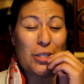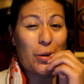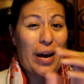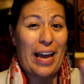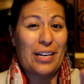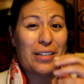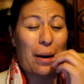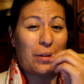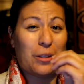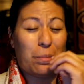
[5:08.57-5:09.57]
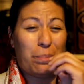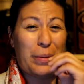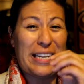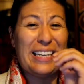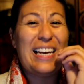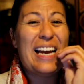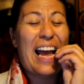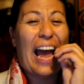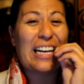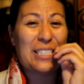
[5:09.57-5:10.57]
So go ahead and grab a little bit
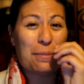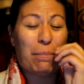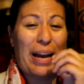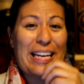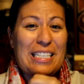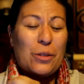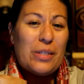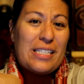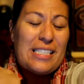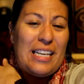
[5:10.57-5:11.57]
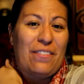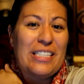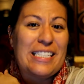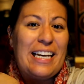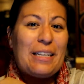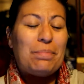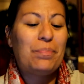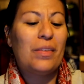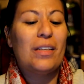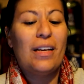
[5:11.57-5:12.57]
and just bite into it to see if it's done.
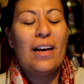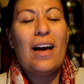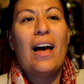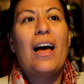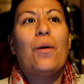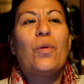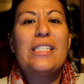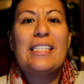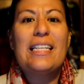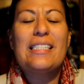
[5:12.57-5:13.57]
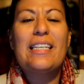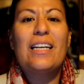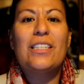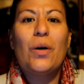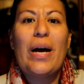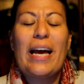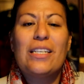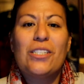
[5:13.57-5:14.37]
Once that's done, go ahead